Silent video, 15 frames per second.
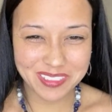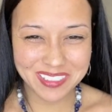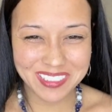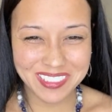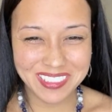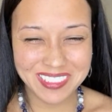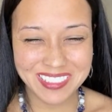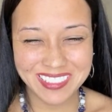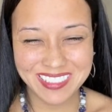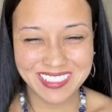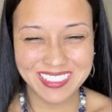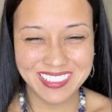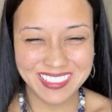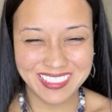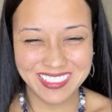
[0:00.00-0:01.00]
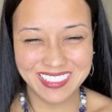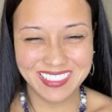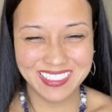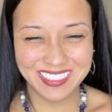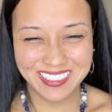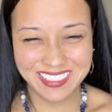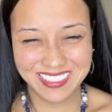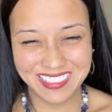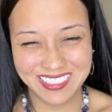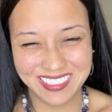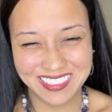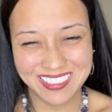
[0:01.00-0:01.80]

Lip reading: The